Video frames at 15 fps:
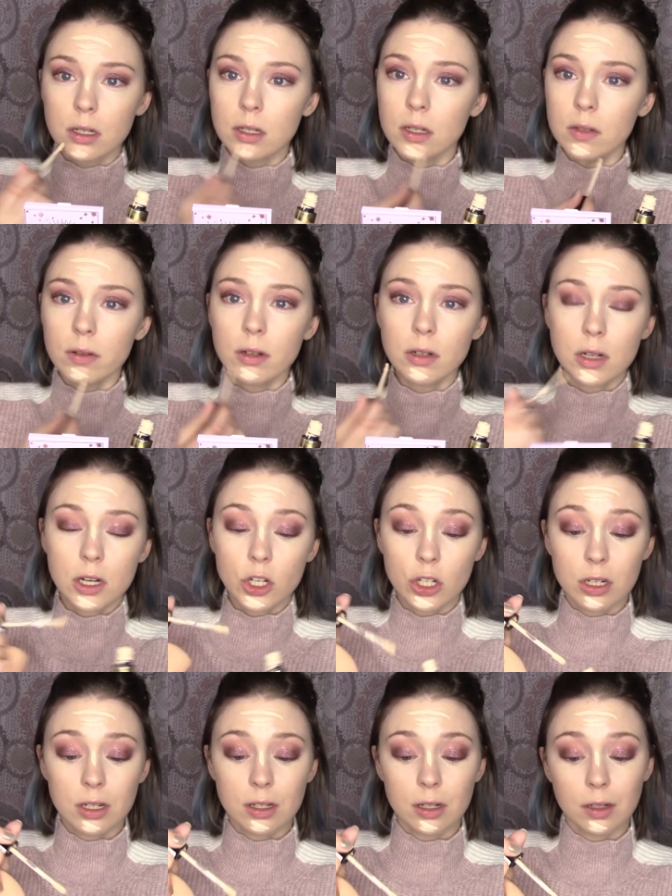this
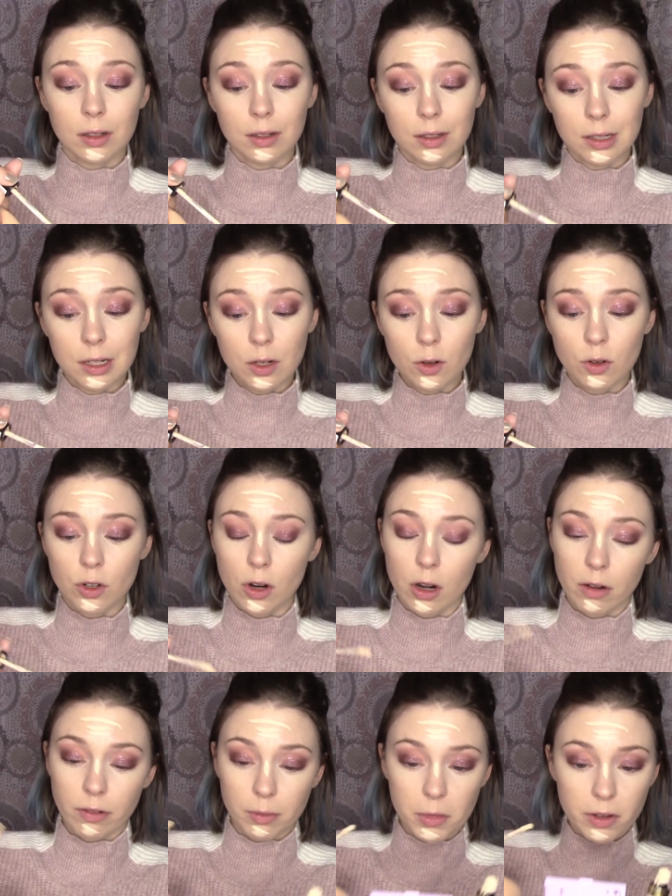foundation's a little dark
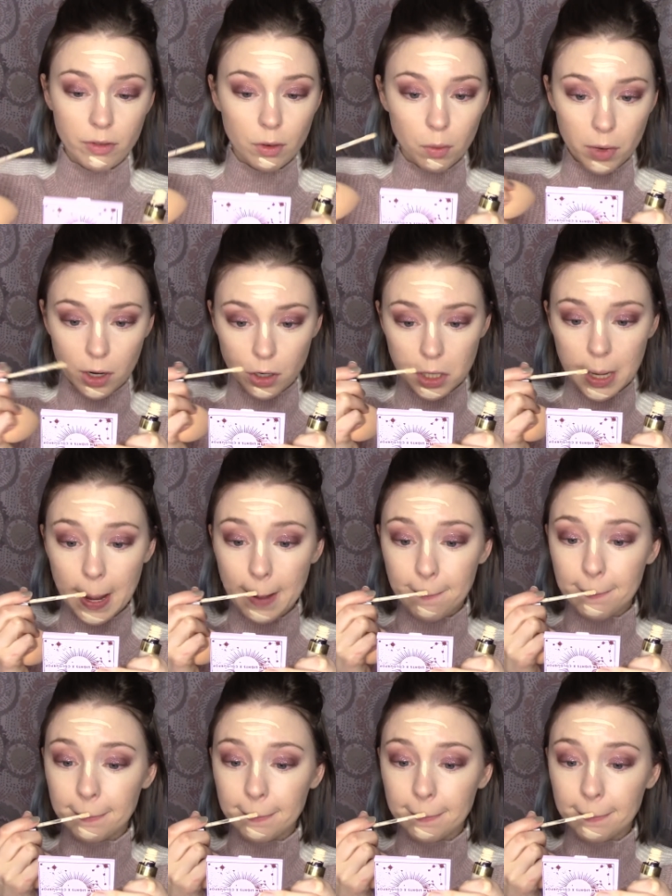for me for wintertime.